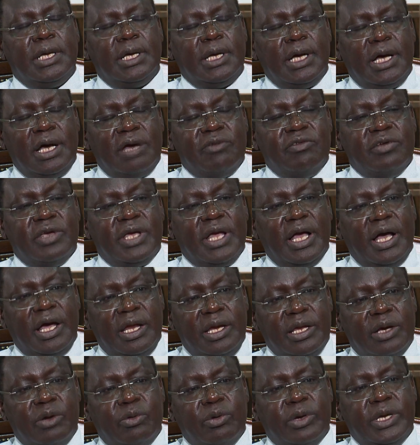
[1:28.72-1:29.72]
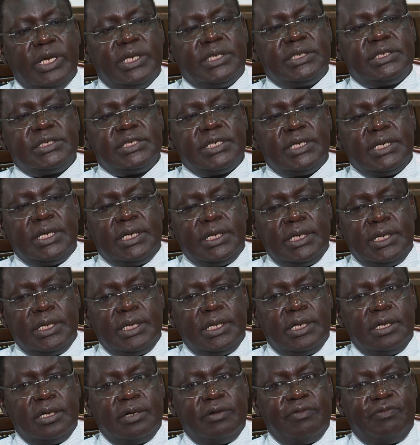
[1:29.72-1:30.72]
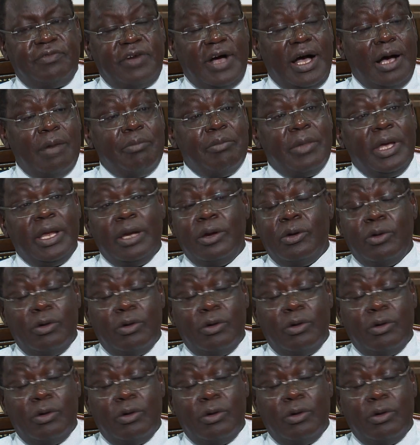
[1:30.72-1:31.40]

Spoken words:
having adequate farm and